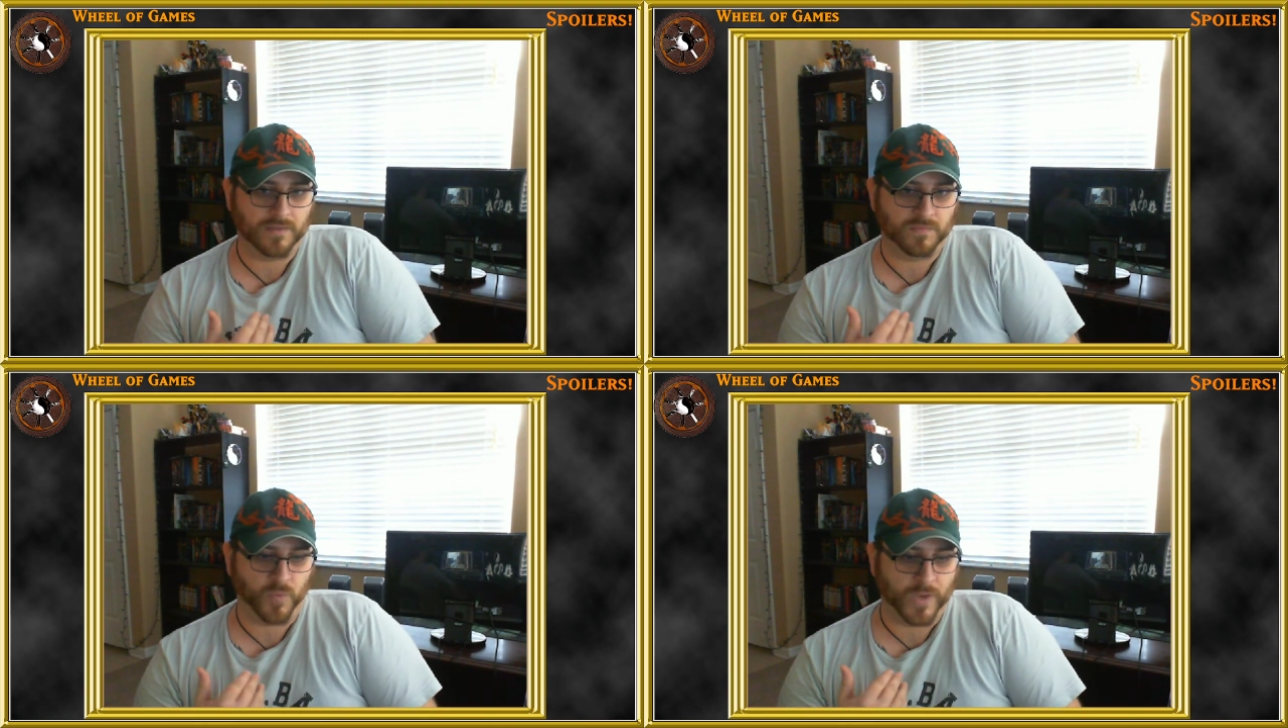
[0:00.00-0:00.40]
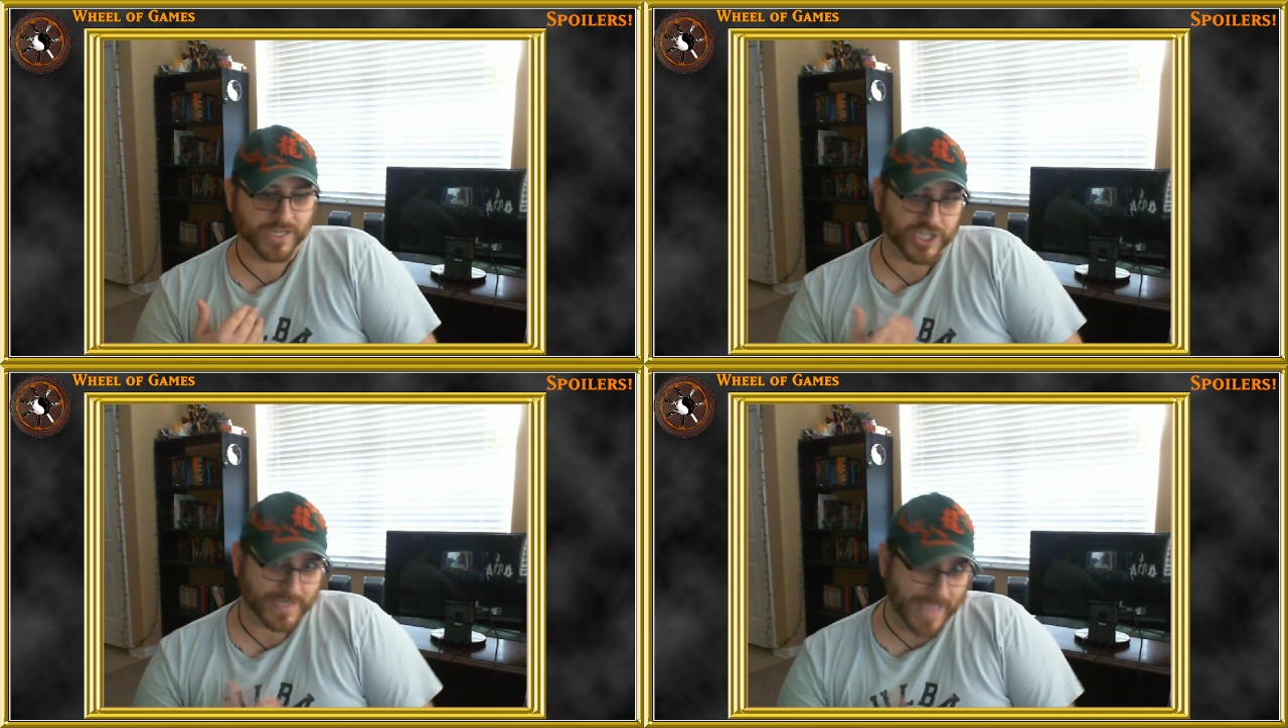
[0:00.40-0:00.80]

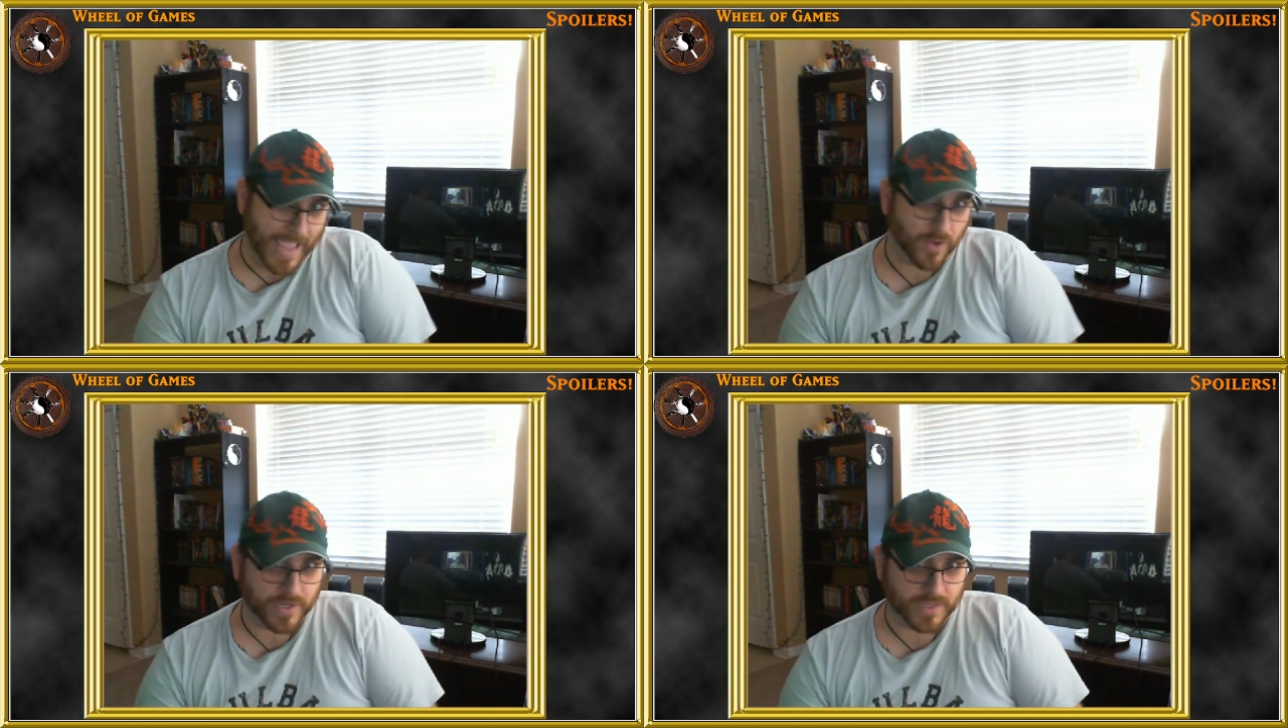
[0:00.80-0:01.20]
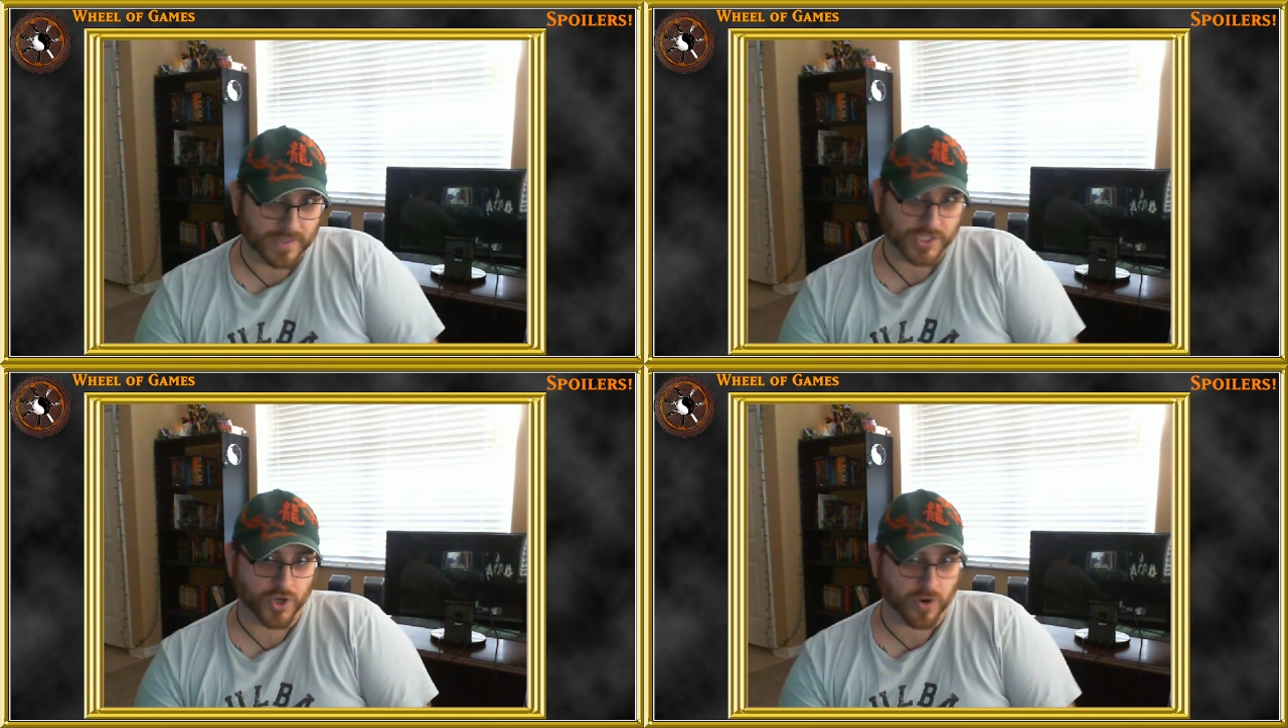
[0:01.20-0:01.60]
reaching down and
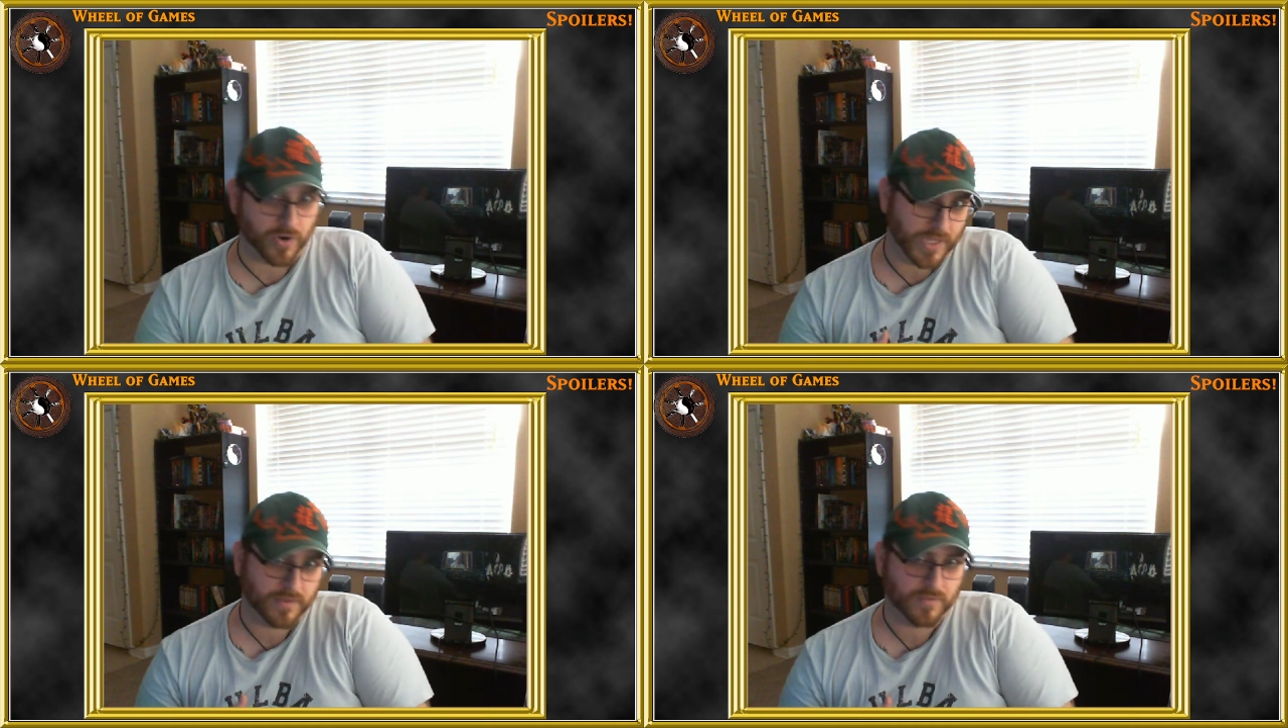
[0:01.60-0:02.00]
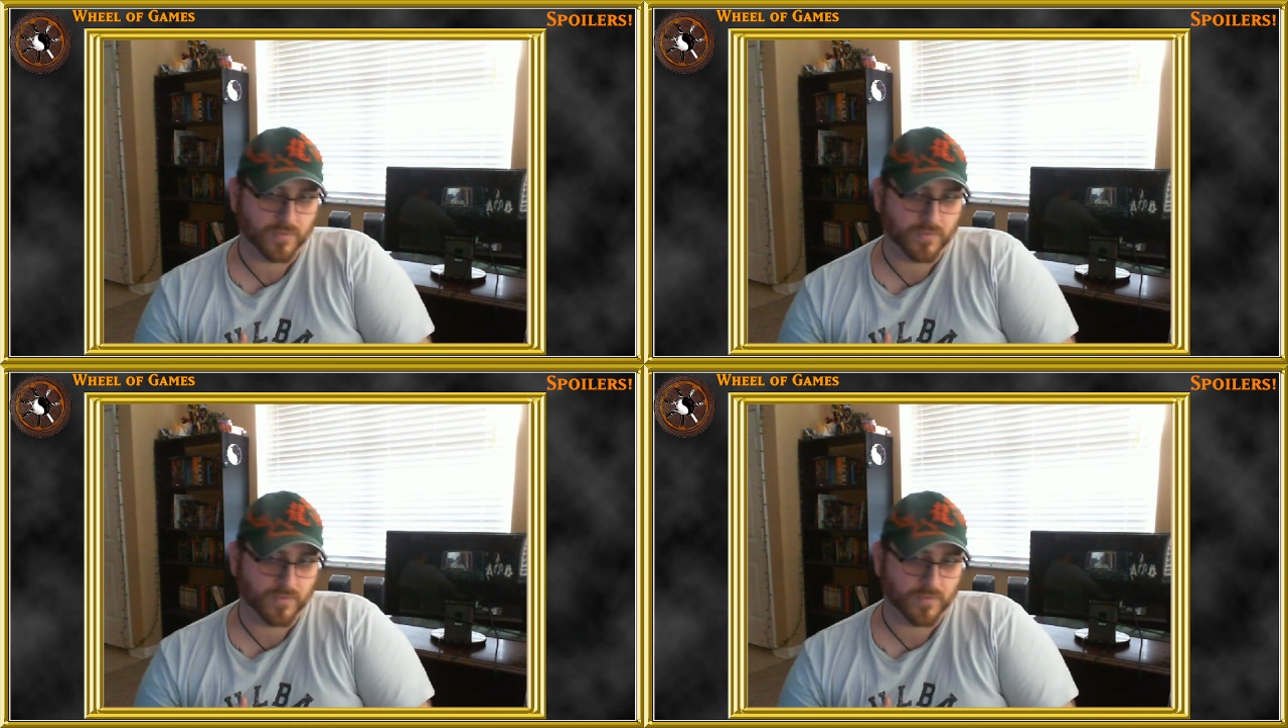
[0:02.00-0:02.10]
like turning